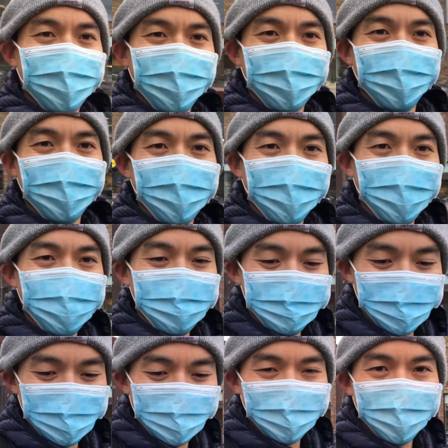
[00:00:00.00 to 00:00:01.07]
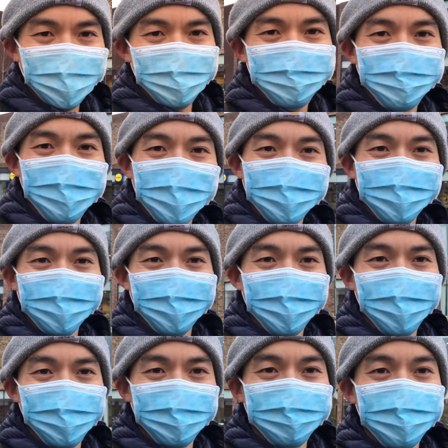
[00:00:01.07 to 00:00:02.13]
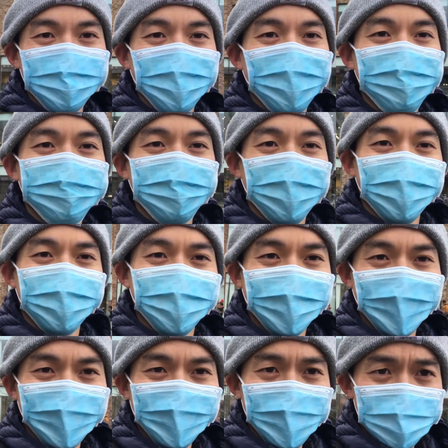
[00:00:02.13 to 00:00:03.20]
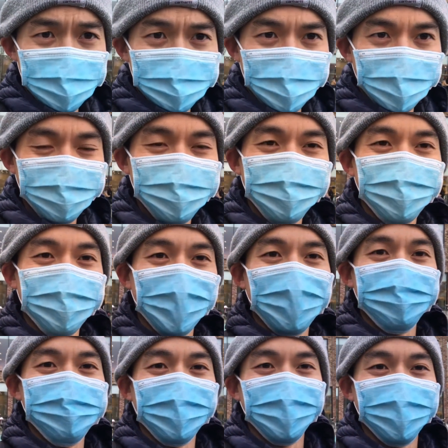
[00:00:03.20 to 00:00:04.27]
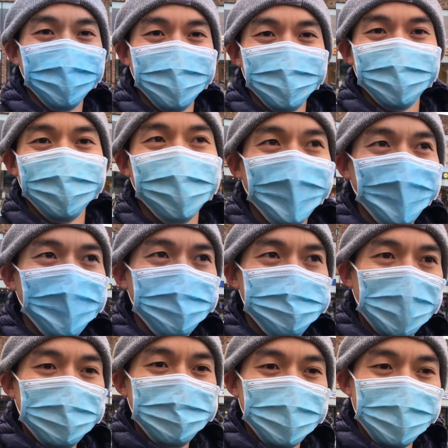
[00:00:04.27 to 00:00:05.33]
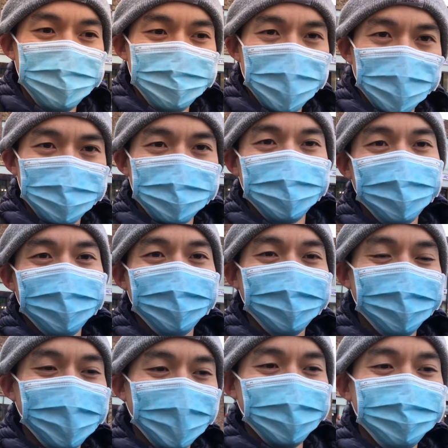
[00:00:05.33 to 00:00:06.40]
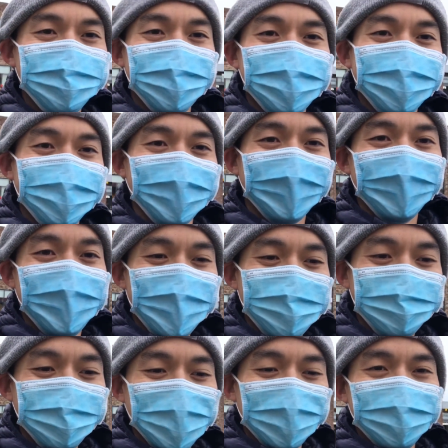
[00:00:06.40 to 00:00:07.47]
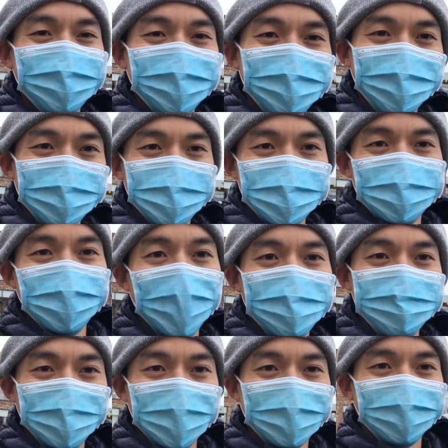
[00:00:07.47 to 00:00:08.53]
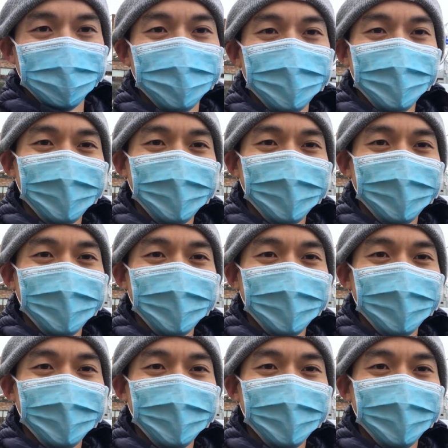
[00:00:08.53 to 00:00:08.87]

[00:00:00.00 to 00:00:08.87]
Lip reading: I would not want to go shopping, grocery shopping here. Probably the most dangerous place to go shopping.